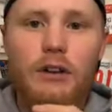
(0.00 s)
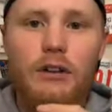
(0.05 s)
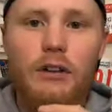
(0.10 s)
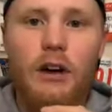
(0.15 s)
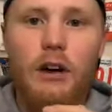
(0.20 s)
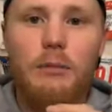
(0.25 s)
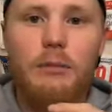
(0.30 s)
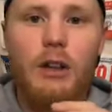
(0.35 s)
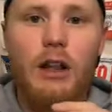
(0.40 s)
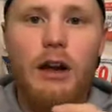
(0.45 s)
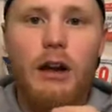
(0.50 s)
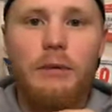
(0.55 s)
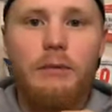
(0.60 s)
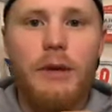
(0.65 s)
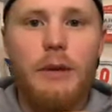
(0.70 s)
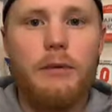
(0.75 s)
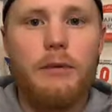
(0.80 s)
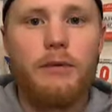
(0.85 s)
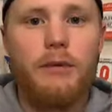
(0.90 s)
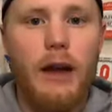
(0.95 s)
alarm clock
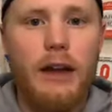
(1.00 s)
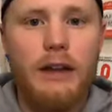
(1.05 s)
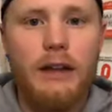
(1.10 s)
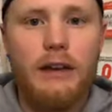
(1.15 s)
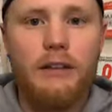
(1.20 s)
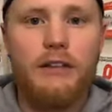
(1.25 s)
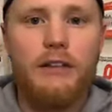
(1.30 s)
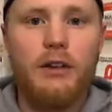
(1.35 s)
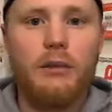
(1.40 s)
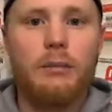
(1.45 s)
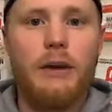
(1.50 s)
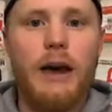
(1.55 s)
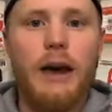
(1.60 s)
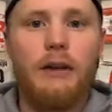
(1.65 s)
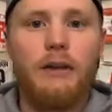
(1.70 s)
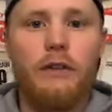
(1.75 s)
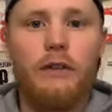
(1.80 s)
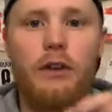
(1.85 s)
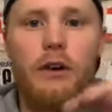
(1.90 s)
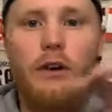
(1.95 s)
maybe right next to your
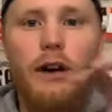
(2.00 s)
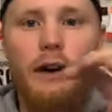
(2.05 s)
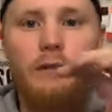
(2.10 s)
bed or don't